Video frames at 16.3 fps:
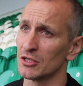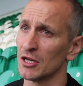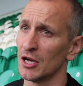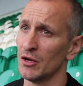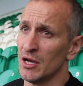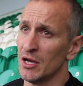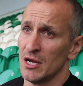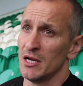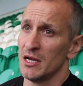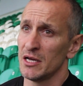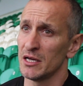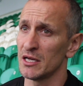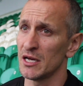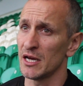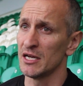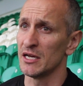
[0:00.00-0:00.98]
So
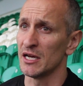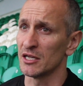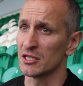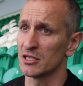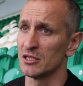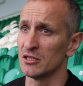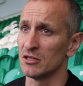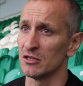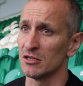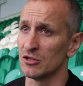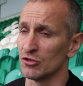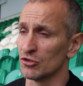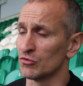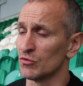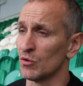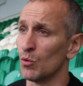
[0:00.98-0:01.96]
it, it's
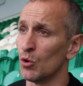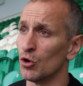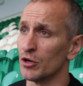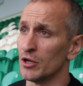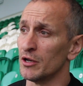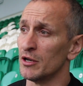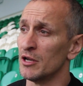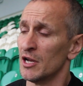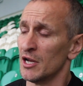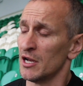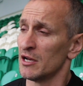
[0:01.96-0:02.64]
just rewarding.